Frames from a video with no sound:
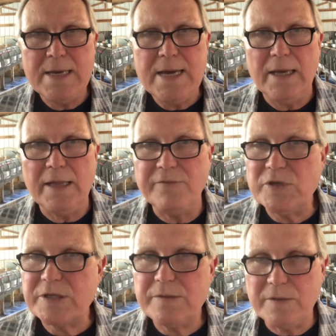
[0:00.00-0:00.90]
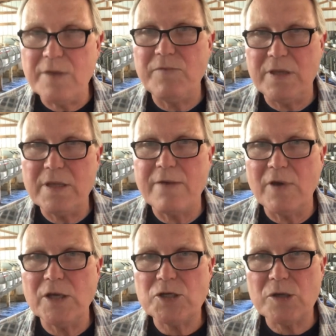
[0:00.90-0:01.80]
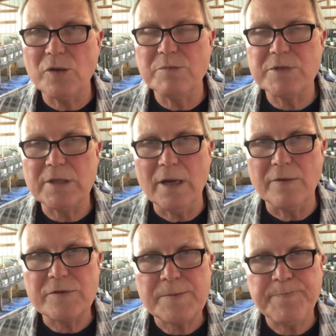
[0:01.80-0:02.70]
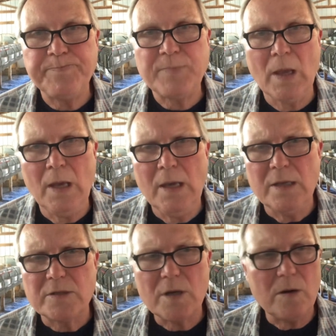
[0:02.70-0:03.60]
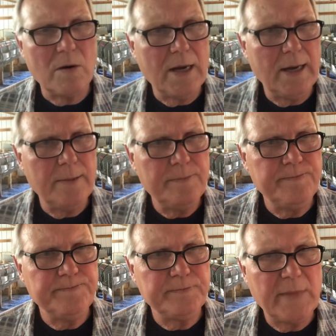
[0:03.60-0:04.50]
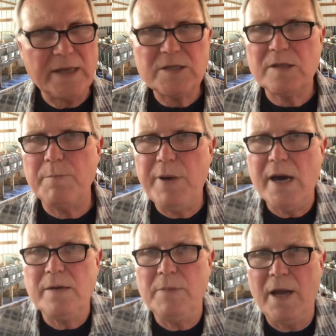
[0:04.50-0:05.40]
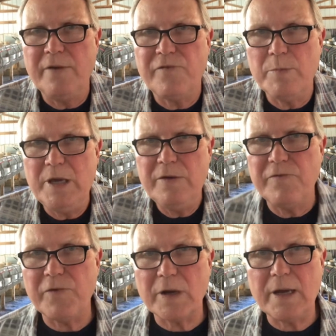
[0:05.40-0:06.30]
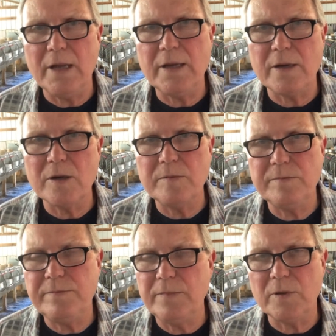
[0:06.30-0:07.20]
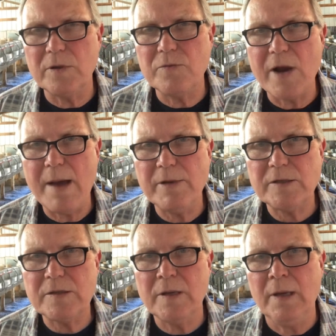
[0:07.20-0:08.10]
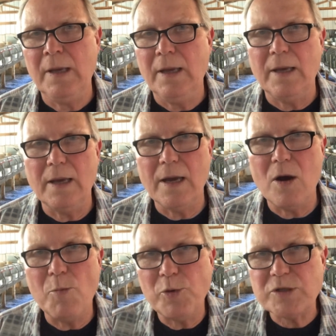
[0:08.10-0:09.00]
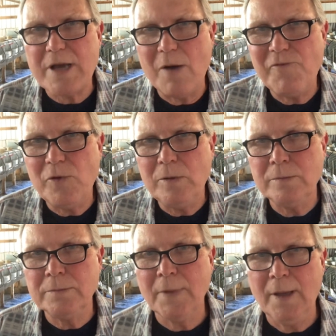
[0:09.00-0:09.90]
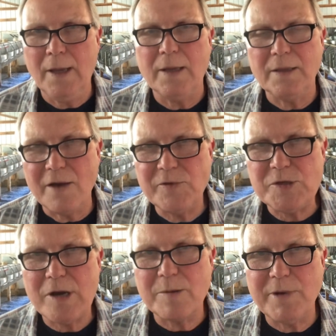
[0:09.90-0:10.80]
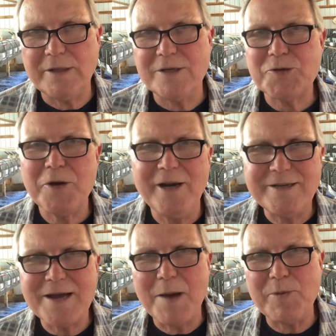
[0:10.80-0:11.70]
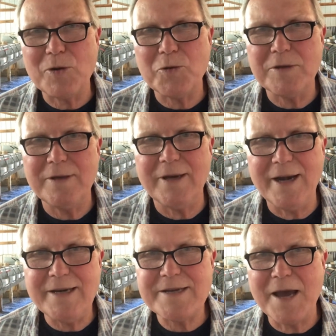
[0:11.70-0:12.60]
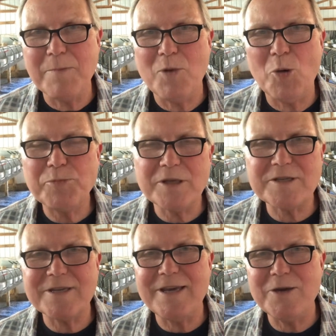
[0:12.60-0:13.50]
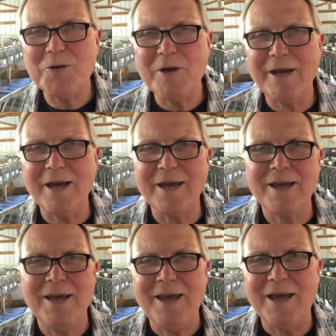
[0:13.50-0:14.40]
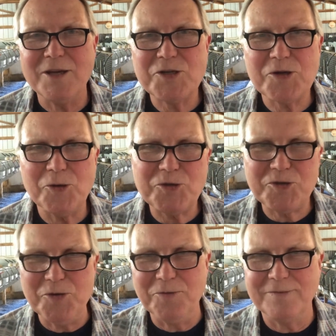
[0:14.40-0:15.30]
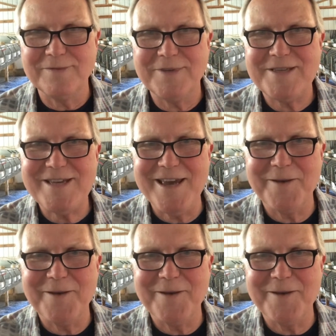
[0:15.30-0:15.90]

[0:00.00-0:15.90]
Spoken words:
They've got to show themselves. So that's the bottom line for me for culling herd rabbits. I hope it was helpful. I'd love to talk about this or any topic with you at any time. Hope to see you at a show soon. See ya.